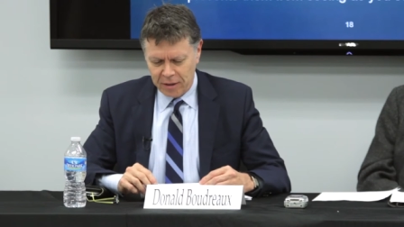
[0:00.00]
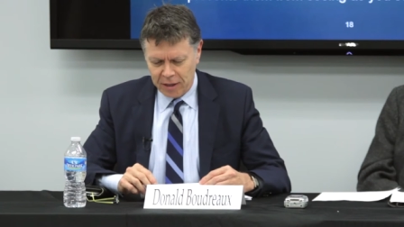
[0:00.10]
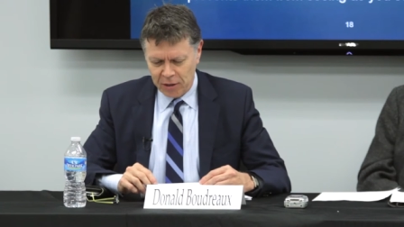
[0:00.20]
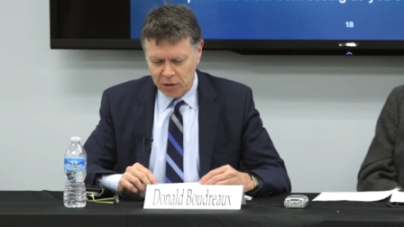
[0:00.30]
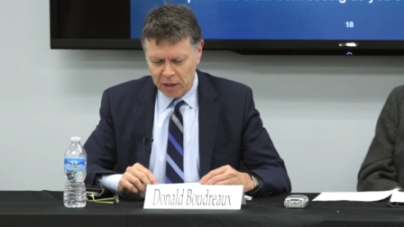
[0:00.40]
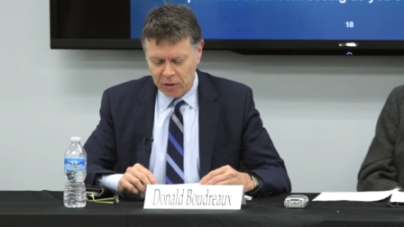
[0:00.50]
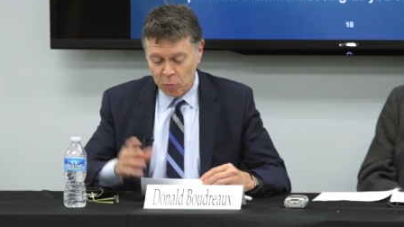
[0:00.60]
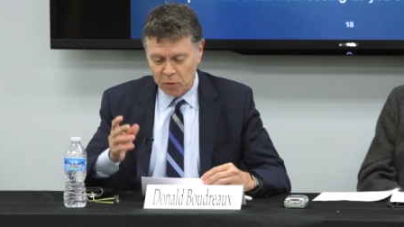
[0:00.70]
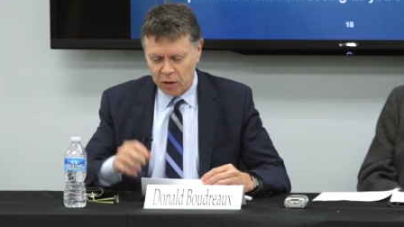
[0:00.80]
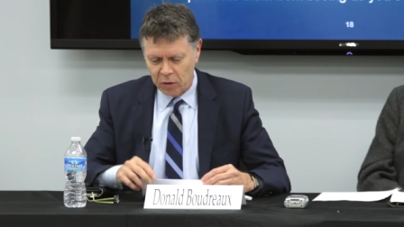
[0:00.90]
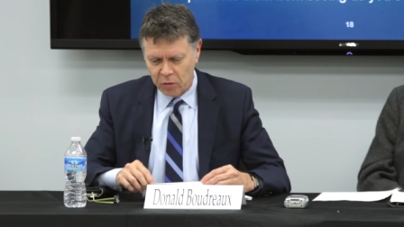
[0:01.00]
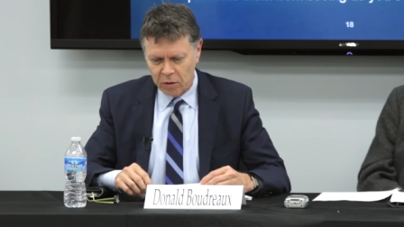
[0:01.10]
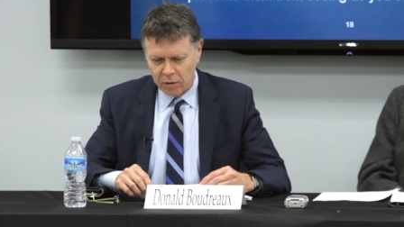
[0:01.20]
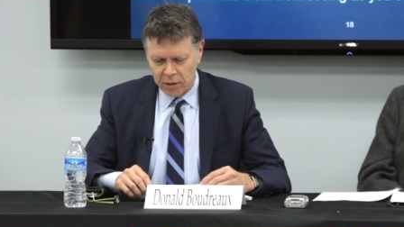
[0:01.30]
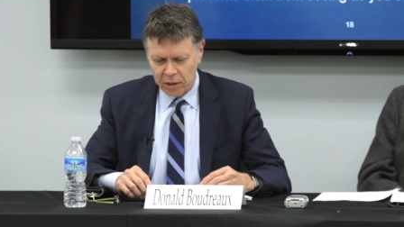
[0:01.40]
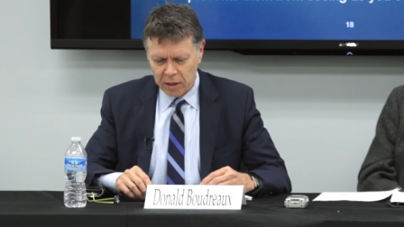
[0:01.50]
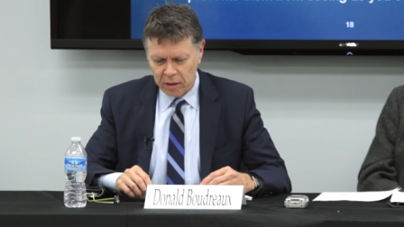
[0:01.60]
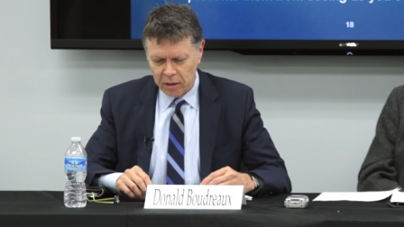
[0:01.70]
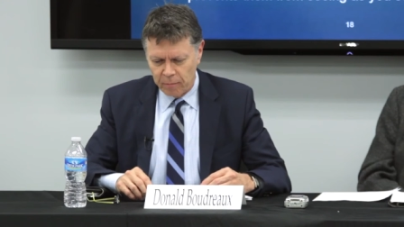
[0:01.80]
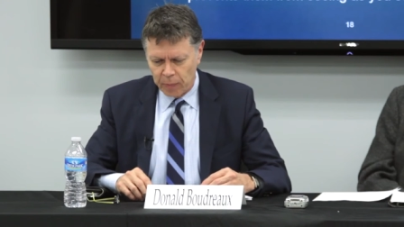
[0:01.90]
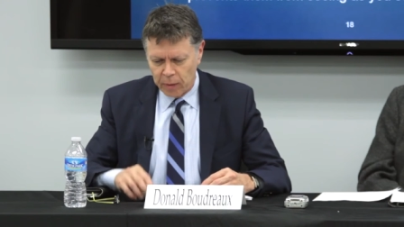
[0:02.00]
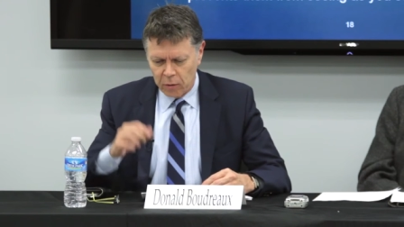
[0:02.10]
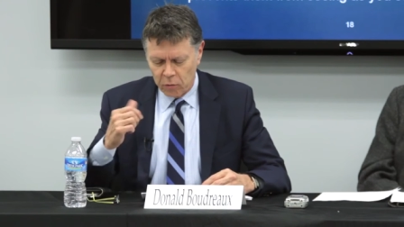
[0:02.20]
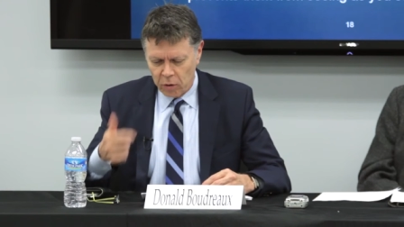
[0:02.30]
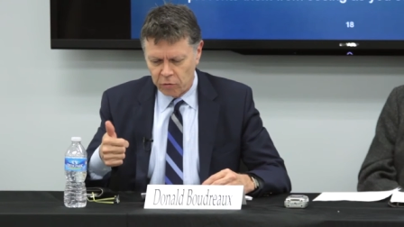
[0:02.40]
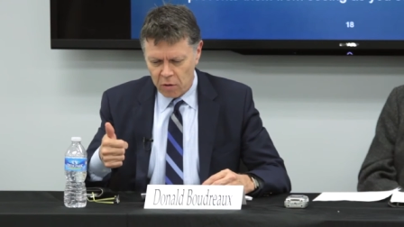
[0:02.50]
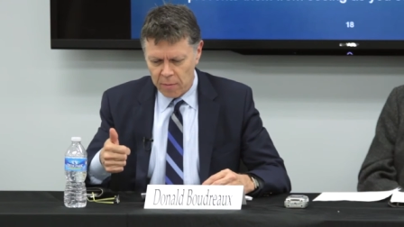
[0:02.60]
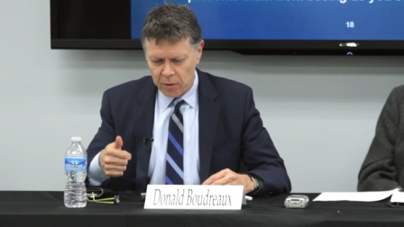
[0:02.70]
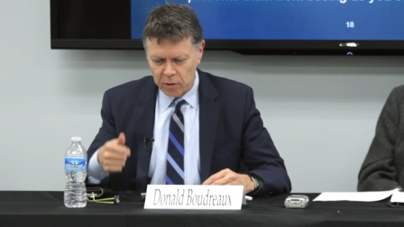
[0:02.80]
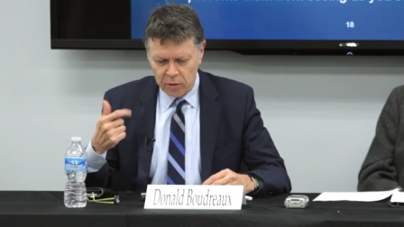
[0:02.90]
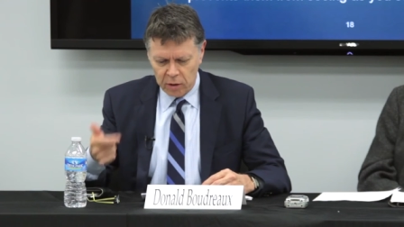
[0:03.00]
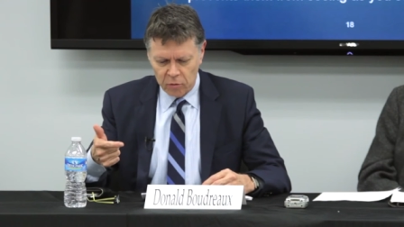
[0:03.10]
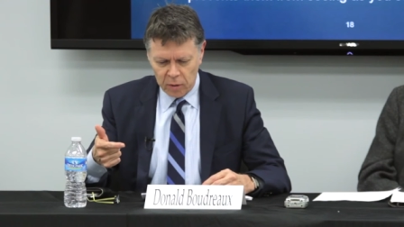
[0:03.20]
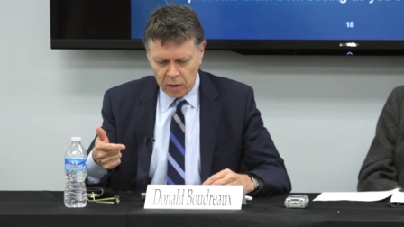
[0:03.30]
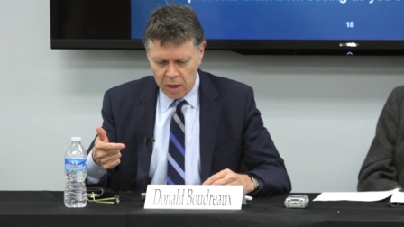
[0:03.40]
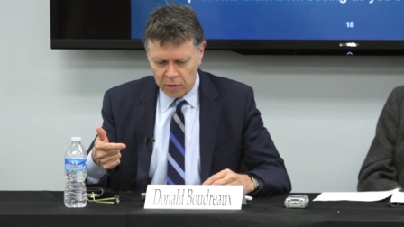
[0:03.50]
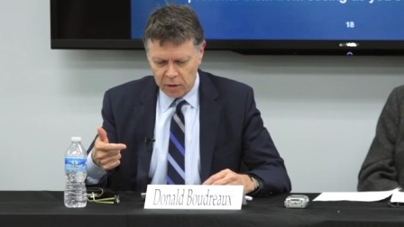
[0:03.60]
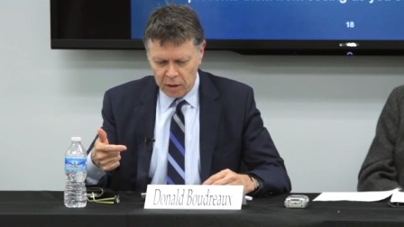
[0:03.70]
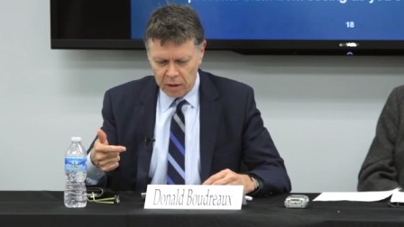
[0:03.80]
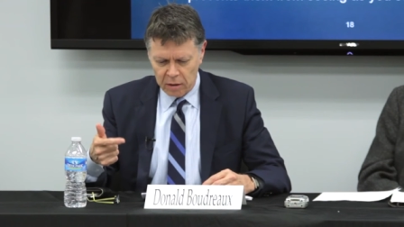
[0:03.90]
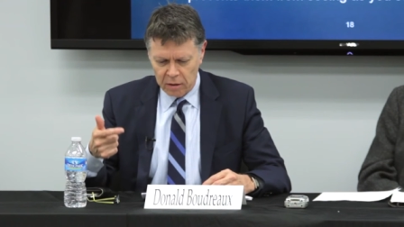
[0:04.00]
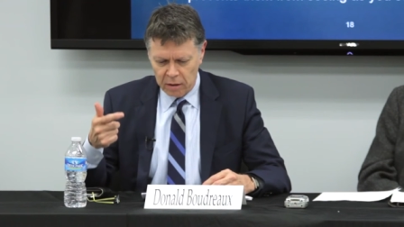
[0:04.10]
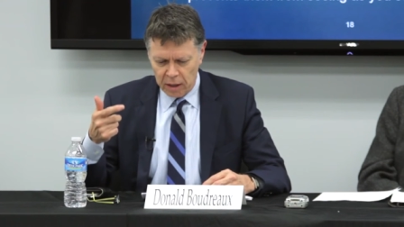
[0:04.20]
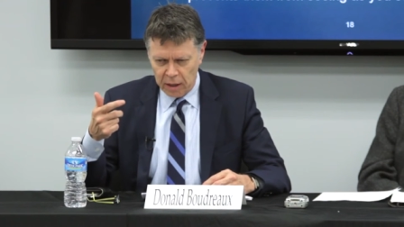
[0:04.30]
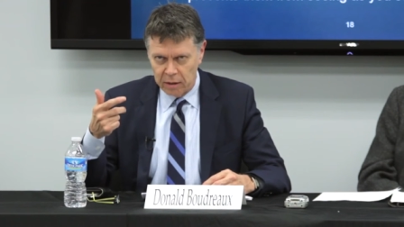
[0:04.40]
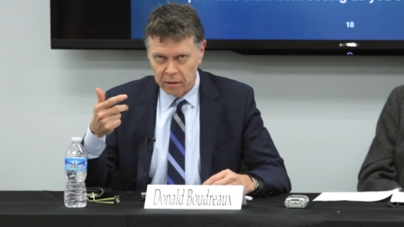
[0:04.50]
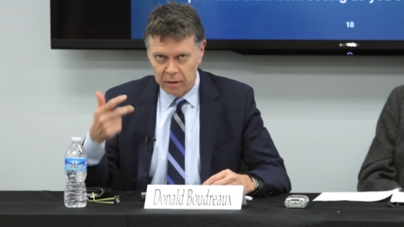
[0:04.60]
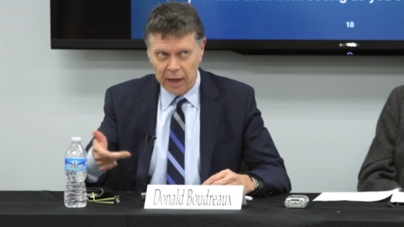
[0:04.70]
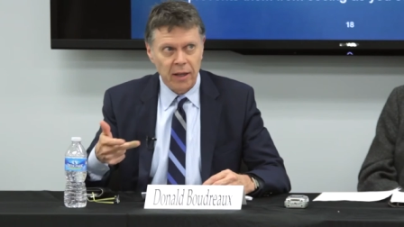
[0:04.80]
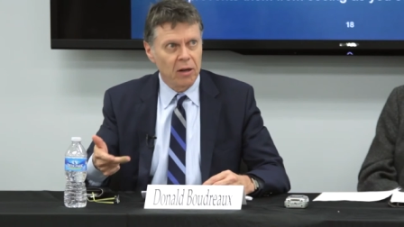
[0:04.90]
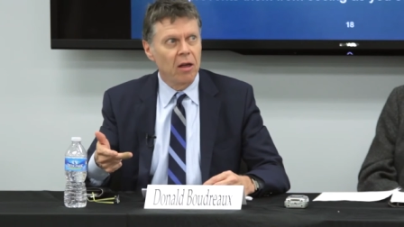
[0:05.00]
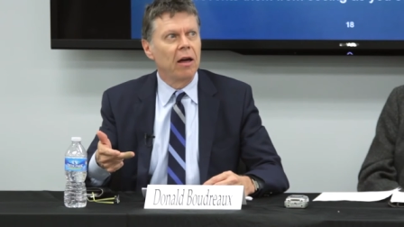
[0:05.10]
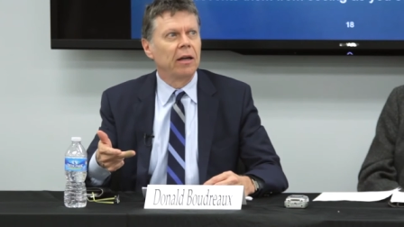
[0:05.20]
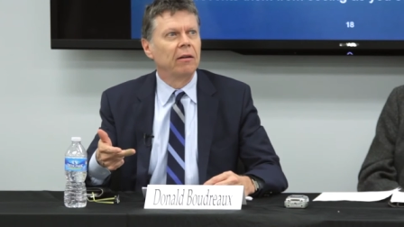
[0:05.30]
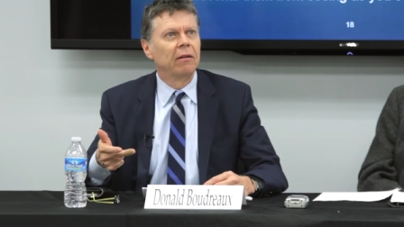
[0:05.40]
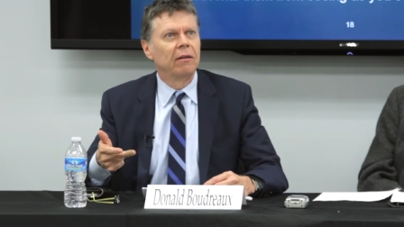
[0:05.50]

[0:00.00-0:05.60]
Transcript: And I said, no particular order, I said, uh, Russ Roberts, Deirdre McCloskey, and, and Dan Klein.